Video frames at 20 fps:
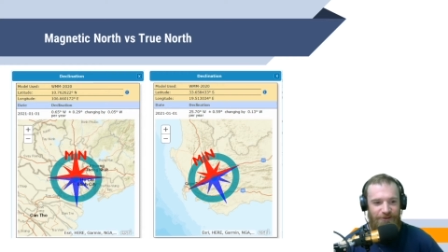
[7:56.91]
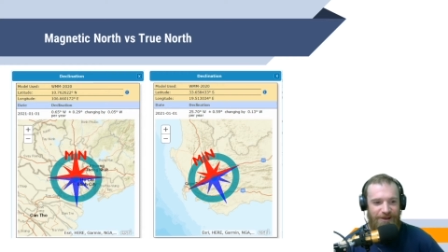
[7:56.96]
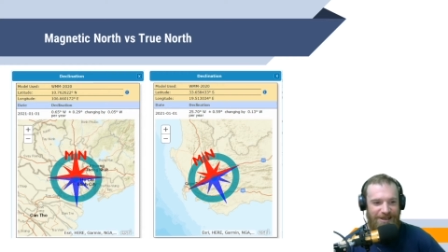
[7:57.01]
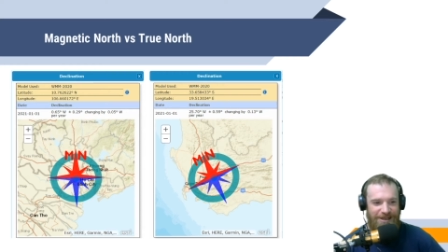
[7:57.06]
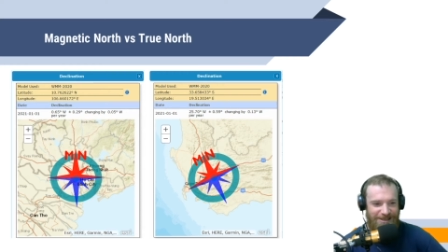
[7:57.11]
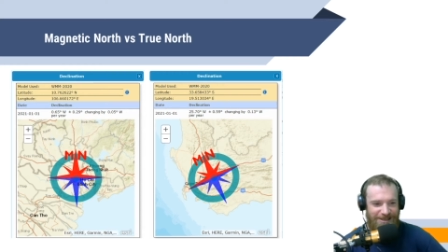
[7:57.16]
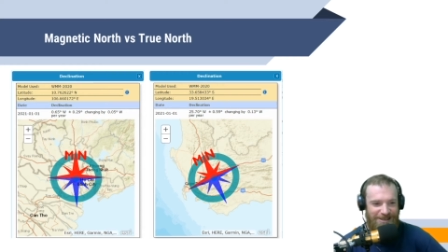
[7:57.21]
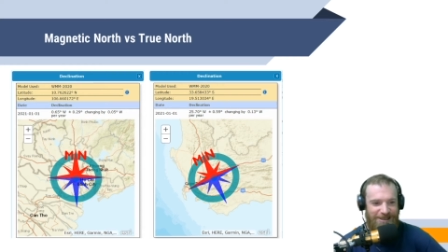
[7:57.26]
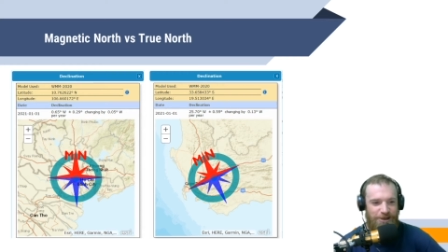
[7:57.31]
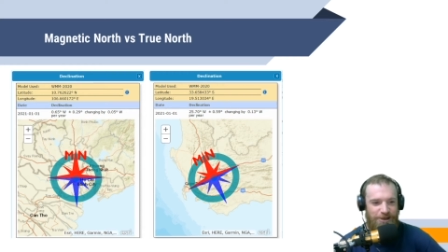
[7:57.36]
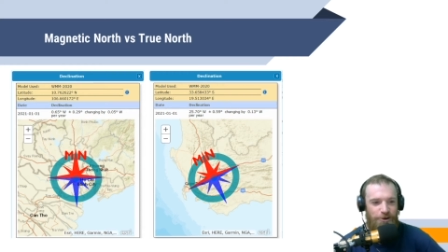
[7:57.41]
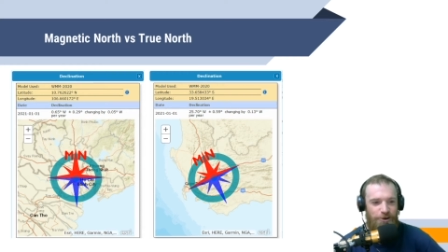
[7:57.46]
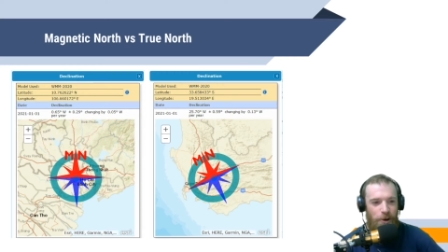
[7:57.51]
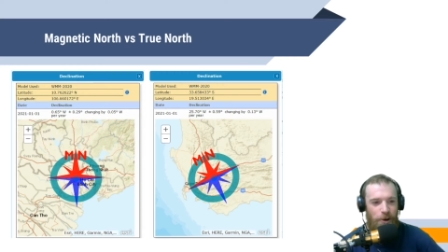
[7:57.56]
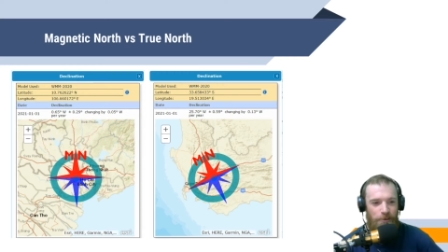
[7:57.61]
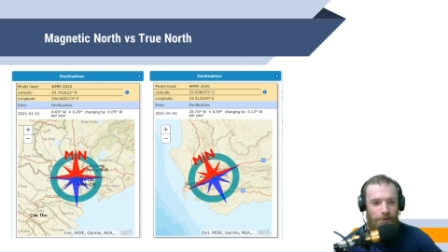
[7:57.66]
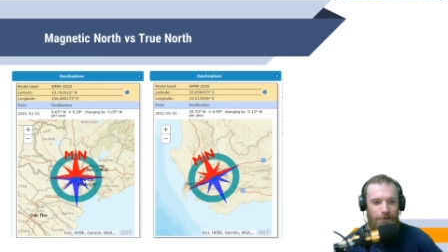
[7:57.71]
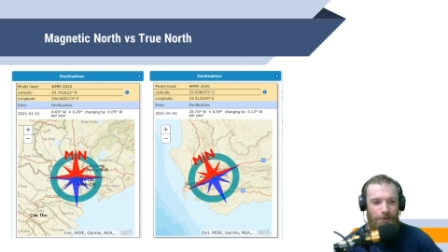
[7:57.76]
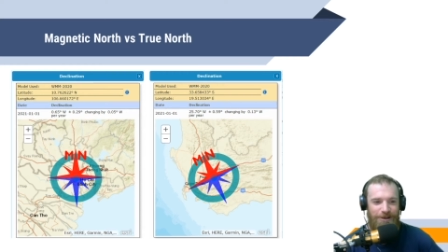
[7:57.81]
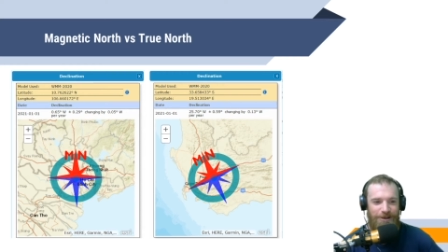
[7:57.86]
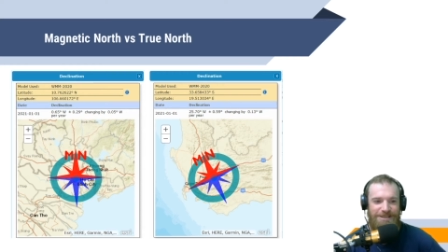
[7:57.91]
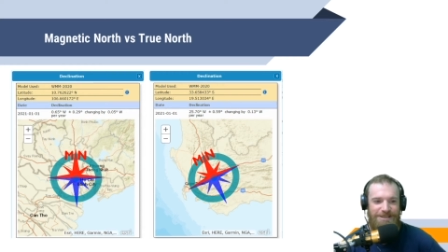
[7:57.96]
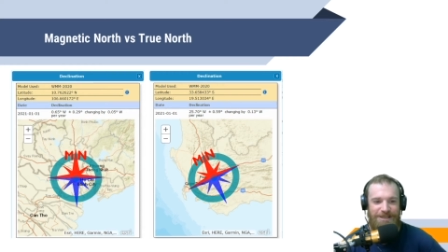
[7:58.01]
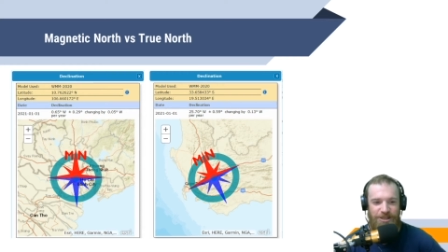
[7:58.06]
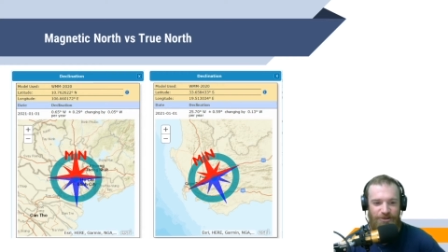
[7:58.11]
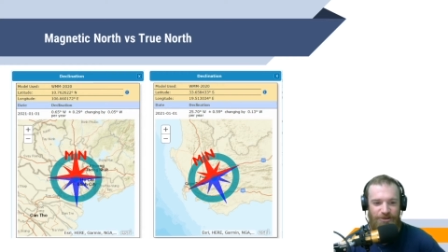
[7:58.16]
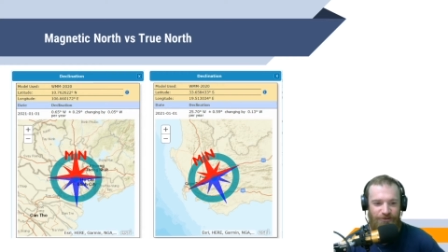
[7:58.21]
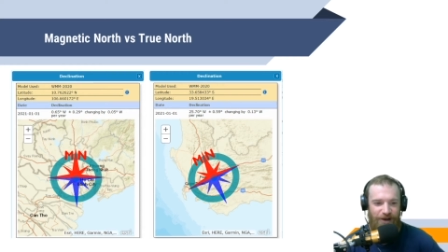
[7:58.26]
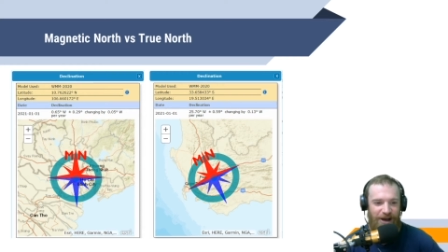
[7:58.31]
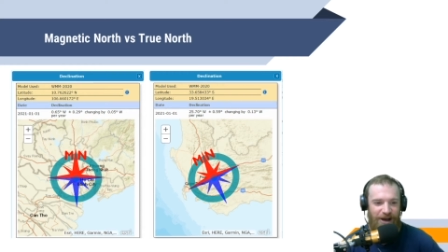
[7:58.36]
it's
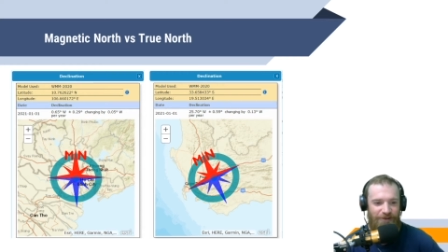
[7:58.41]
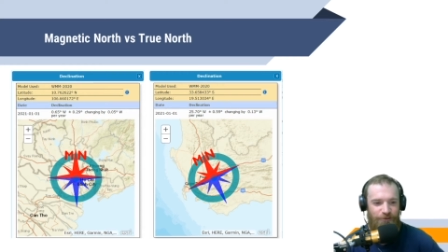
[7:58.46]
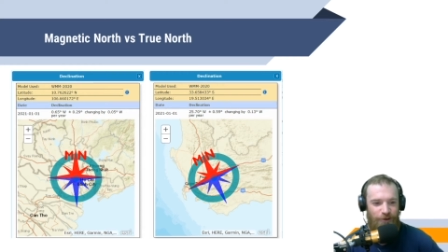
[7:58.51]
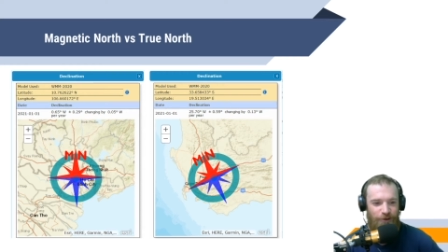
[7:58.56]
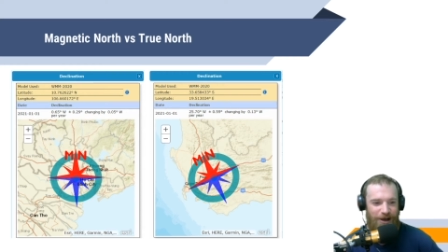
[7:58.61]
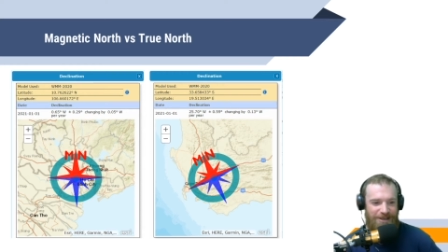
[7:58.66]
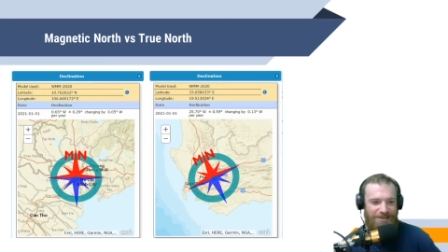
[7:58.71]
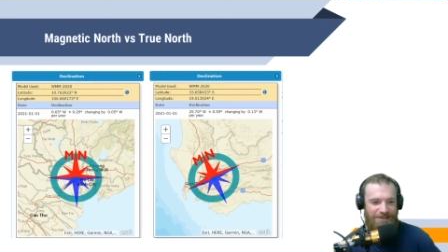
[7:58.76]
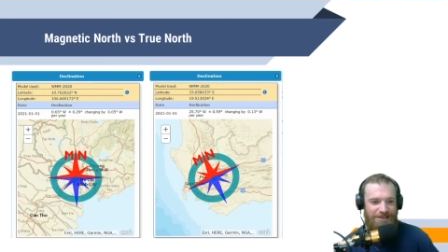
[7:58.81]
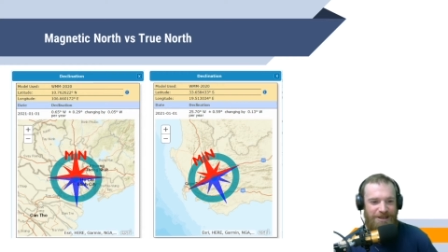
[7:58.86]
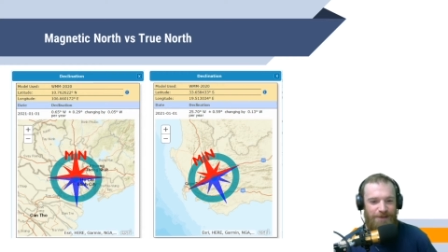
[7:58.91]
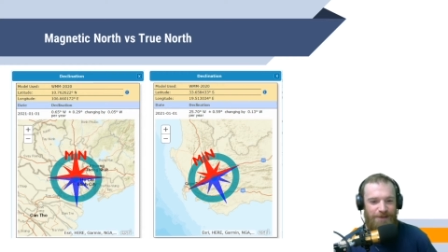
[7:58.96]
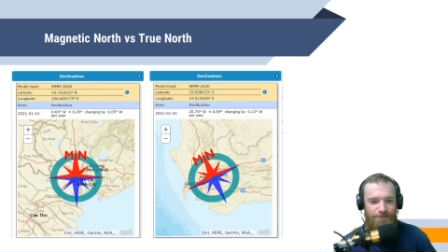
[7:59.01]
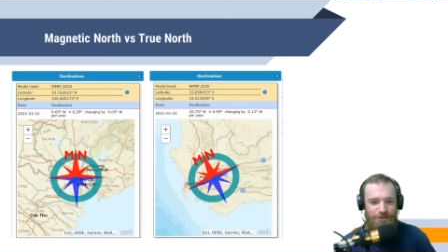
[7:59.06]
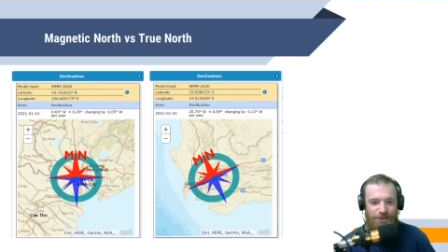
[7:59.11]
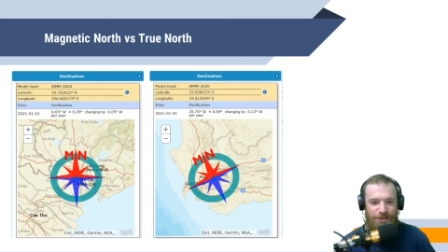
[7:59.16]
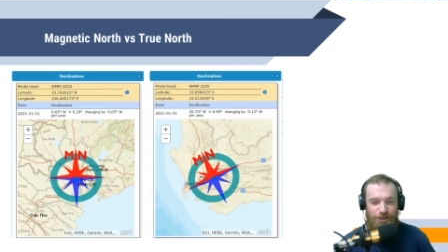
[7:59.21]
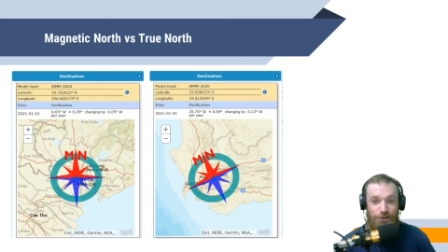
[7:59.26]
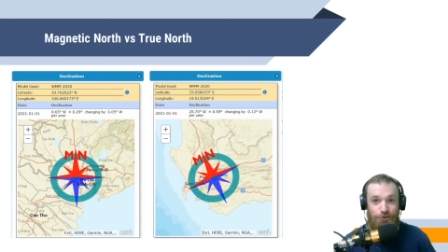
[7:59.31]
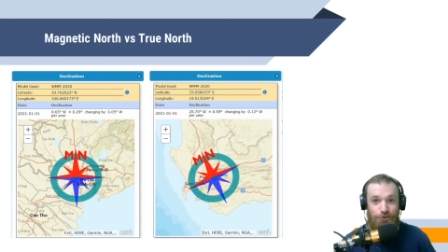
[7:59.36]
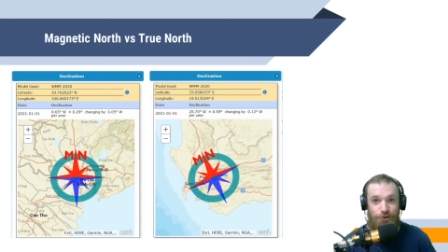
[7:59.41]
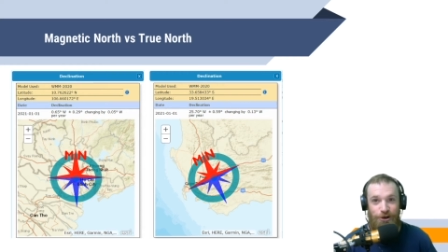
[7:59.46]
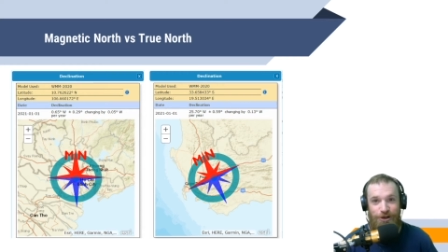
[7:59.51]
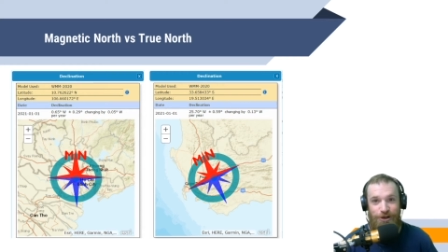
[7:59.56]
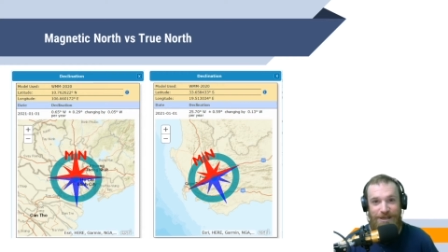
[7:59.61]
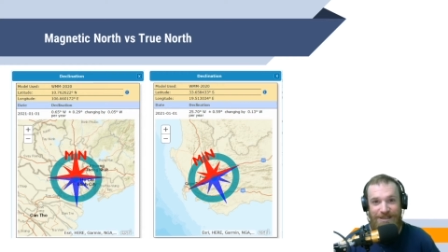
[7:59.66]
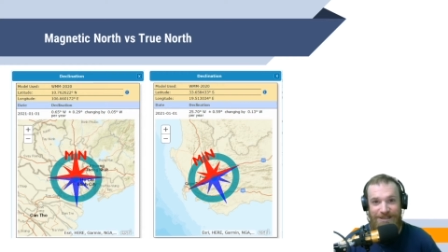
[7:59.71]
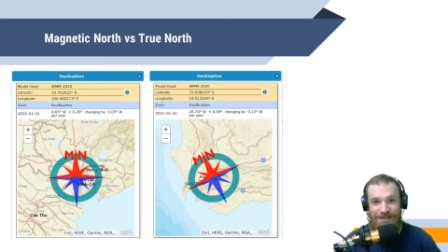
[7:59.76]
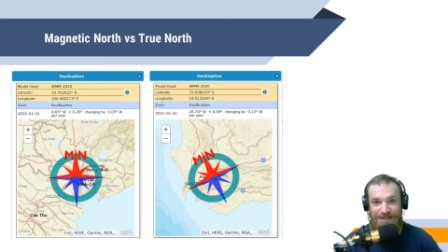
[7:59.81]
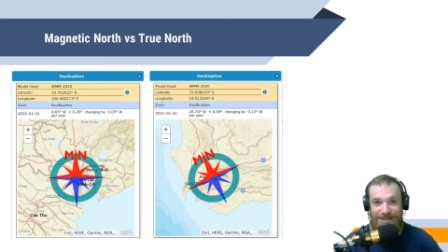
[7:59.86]
0.65 west. Compasses work
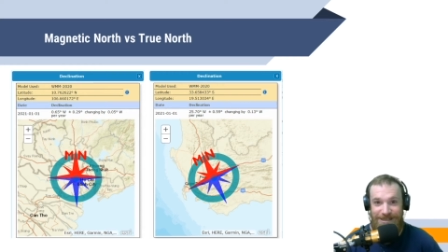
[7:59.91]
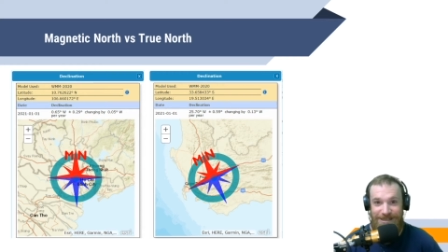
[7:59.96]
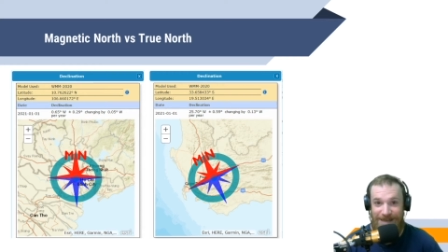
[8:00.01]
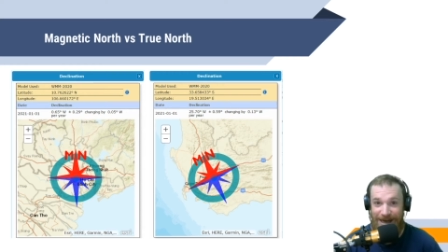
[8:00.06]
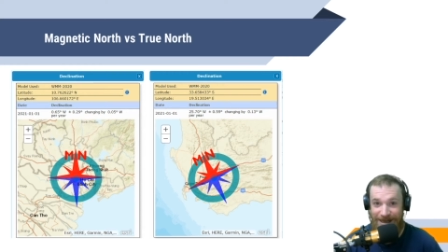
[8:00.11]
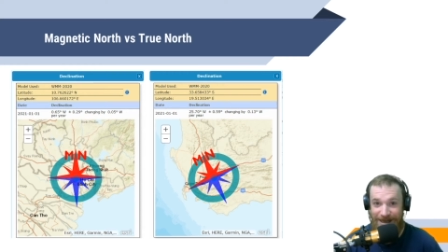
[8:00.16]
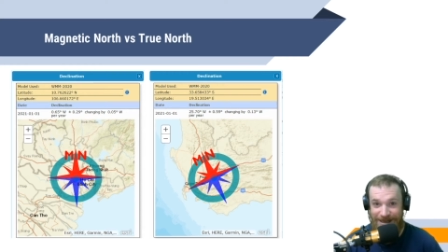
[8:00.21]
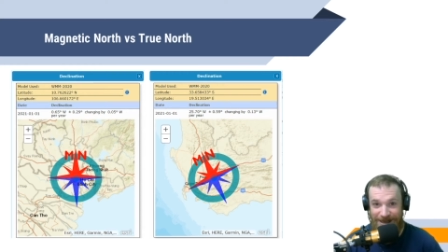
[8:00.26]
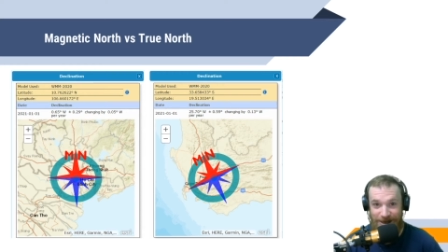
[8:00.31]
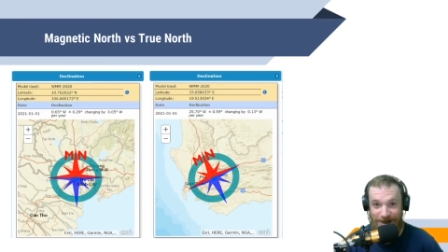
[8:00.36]
insanely